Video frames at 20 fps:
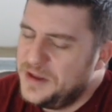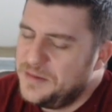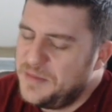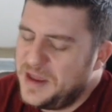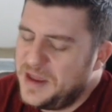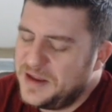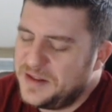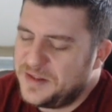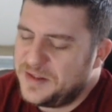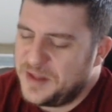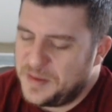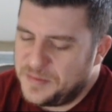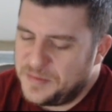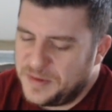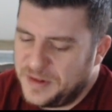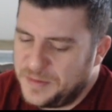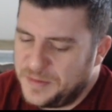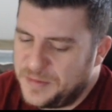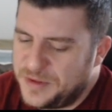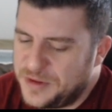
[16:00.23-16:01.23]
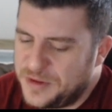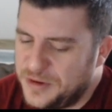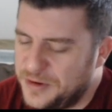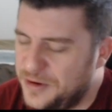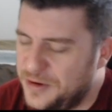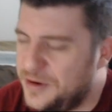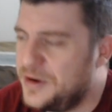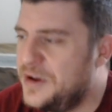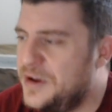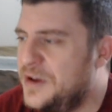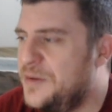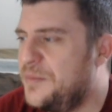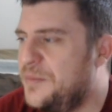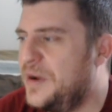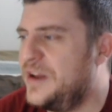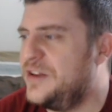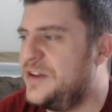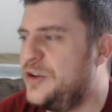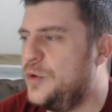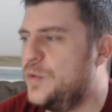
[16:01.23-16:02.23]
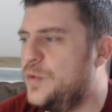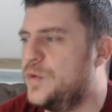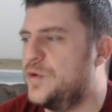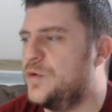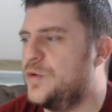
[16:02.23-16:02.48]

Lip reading: make it something obscure. But user